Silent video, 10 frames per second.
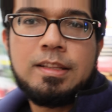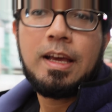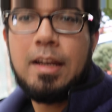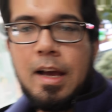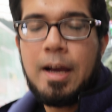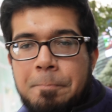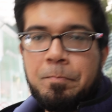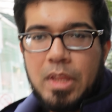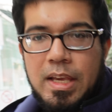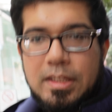then
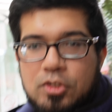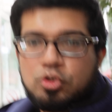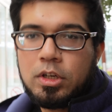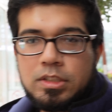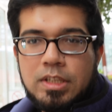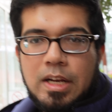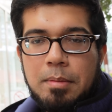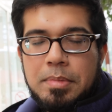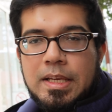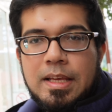it's not gonna
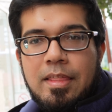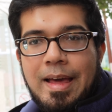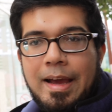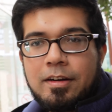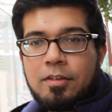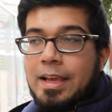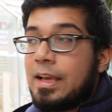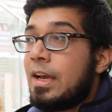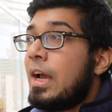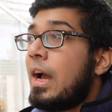be that great.
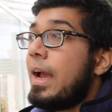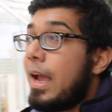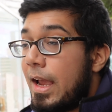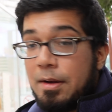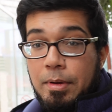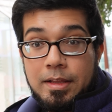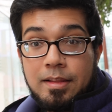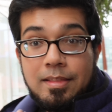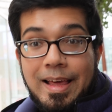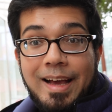Anyway,
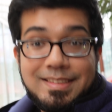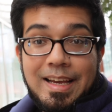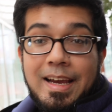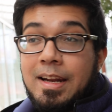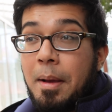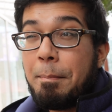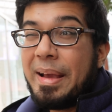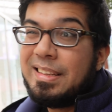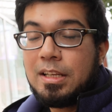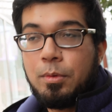that aside,
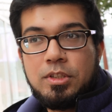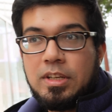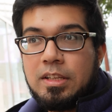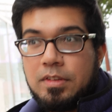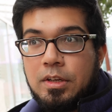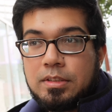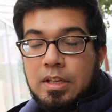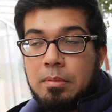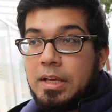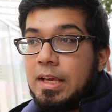basically what today's video is
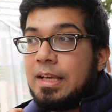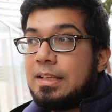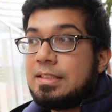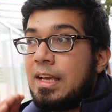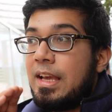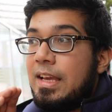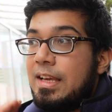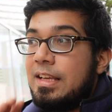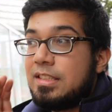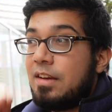going to be is
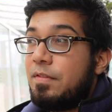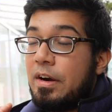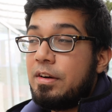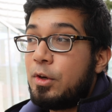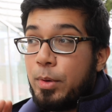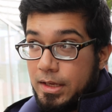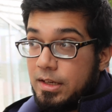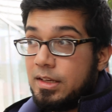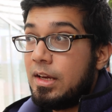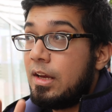a very quick
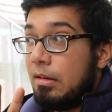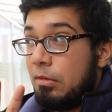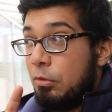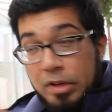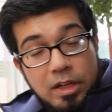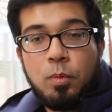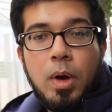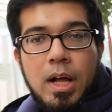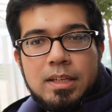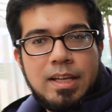real
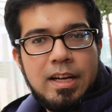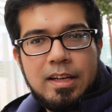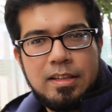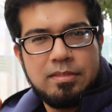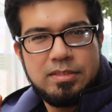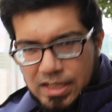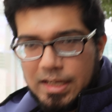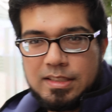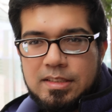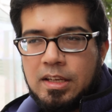world kind of
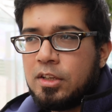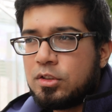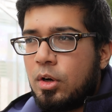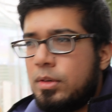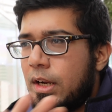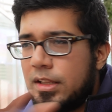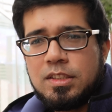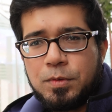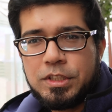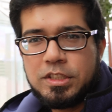test. So none of this
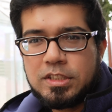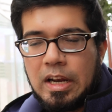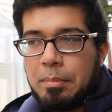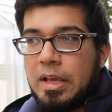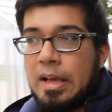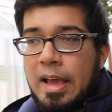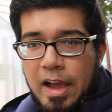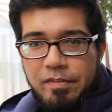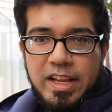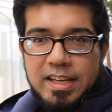footage is going to be
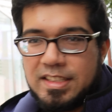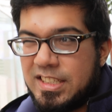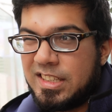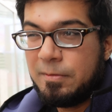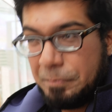heavily edited,